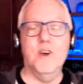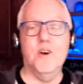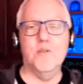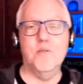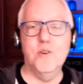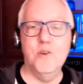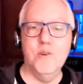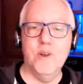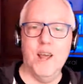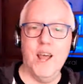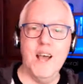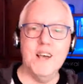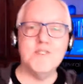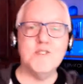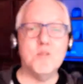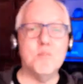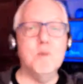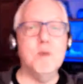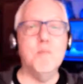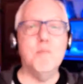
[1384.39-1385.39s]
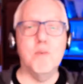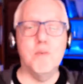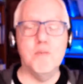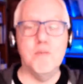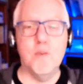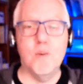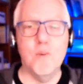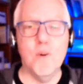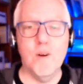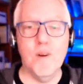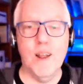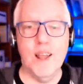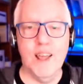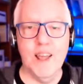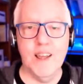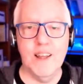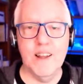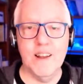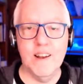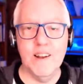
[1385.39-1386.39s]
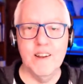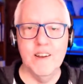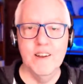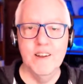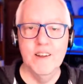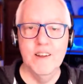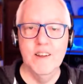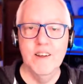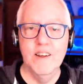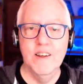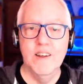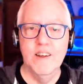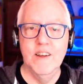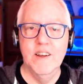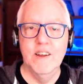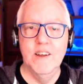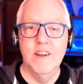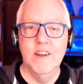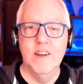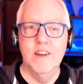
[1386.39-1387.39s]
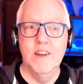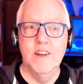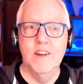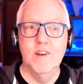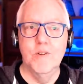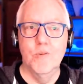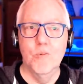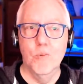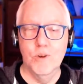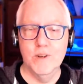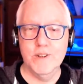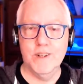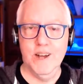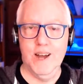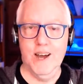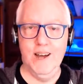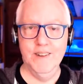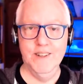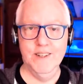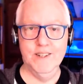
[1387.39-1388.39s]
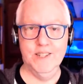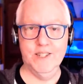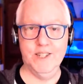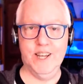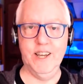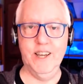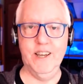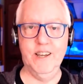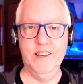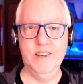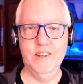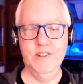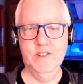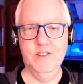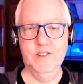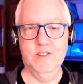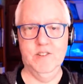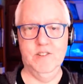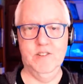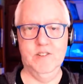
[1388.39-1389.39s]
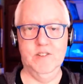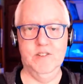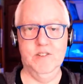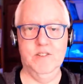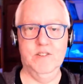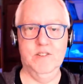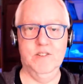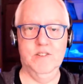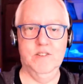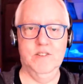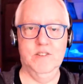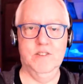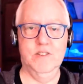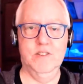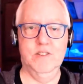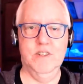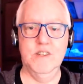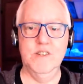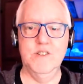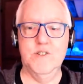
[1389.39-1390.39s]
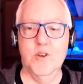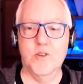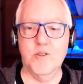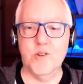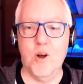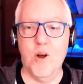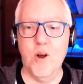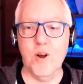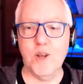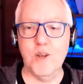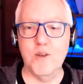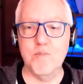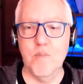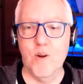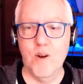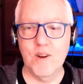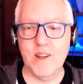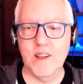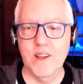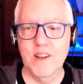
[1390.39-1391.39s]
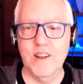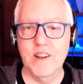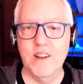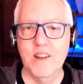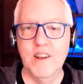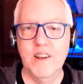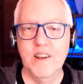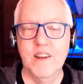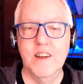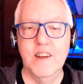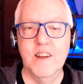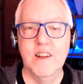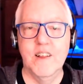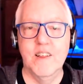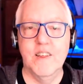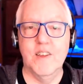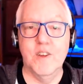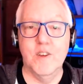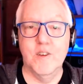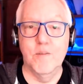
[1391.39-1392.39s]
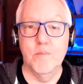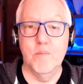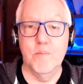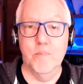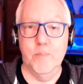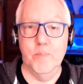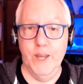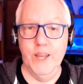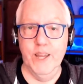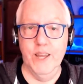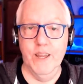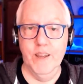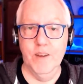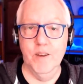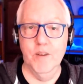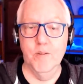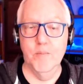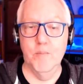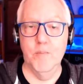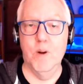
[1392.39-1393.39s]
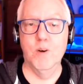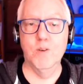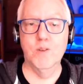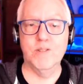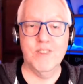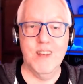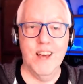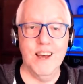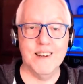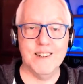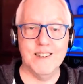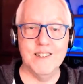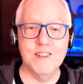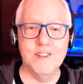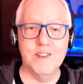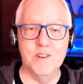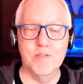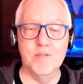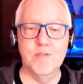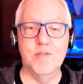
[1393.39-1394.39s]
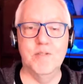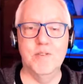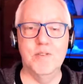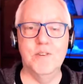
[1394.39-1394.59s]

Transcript: Now, if you'd asked me beforehand, would college kids, is your target market, be most active